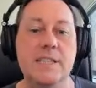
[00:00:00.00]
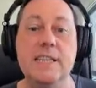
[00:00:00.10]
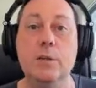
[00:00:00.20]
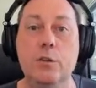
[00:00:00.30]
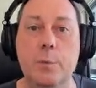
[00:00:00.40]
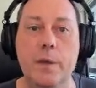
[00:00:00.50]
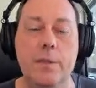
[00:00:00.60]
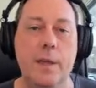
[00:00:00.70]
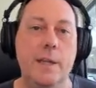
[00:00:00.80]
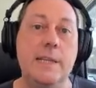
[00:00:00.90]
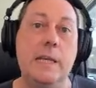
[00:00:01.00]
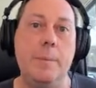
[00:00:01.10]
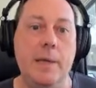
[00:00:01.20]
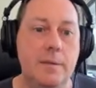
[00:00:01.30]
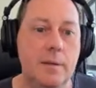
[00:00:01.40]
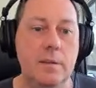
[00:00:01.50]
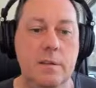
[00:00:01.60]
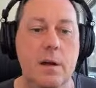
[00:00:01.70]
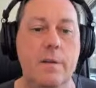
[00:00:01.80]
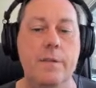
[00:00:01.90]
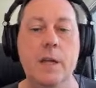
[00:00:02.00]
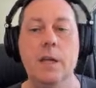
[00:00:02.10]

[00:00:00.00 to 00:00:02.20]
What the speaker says: deals with database stuff.